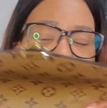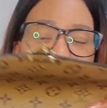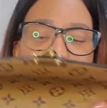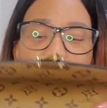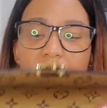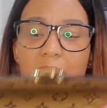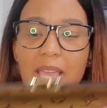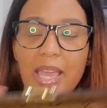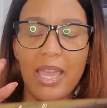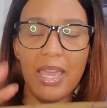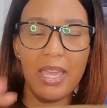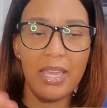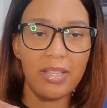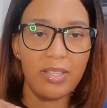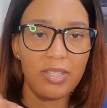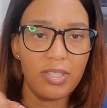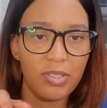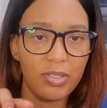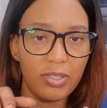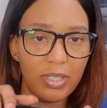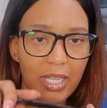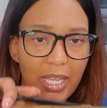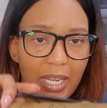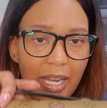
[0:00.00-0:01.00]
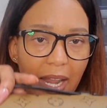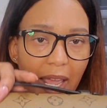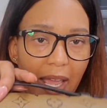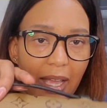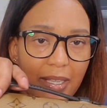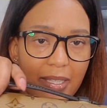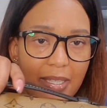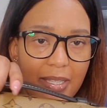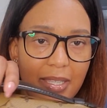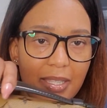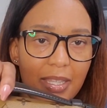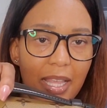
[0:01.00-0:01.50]
where the handle
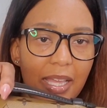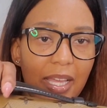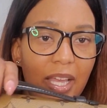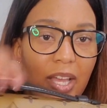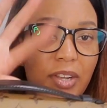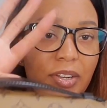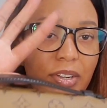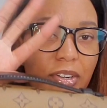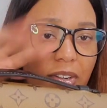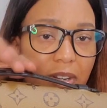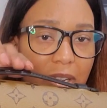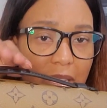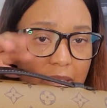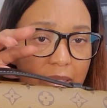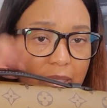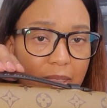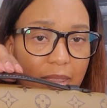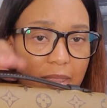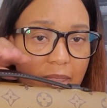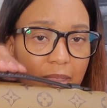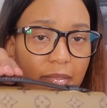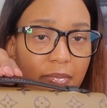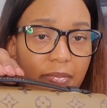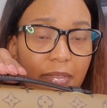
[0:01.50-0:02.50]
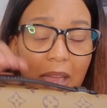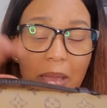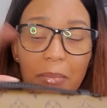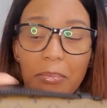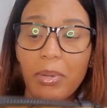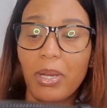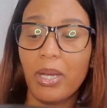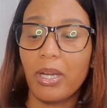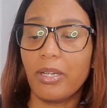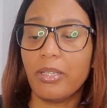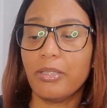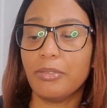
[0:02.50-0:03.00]
connects like underneath that
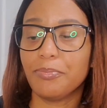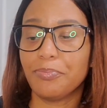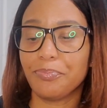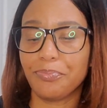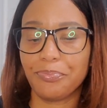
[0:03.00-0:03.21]
part.